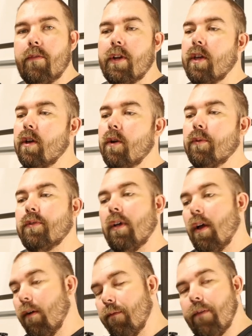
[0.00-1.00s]
of videos
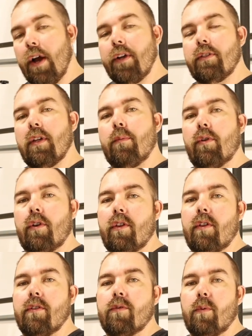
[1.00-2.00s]
very similar
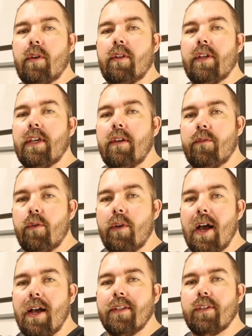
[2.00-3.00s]
to this one to give you
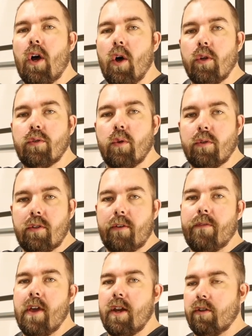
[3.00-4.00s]
guys all sorts of
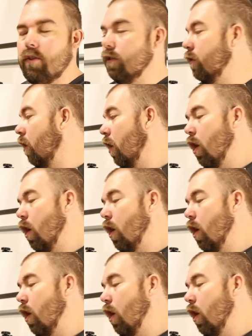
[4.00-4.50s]
advantages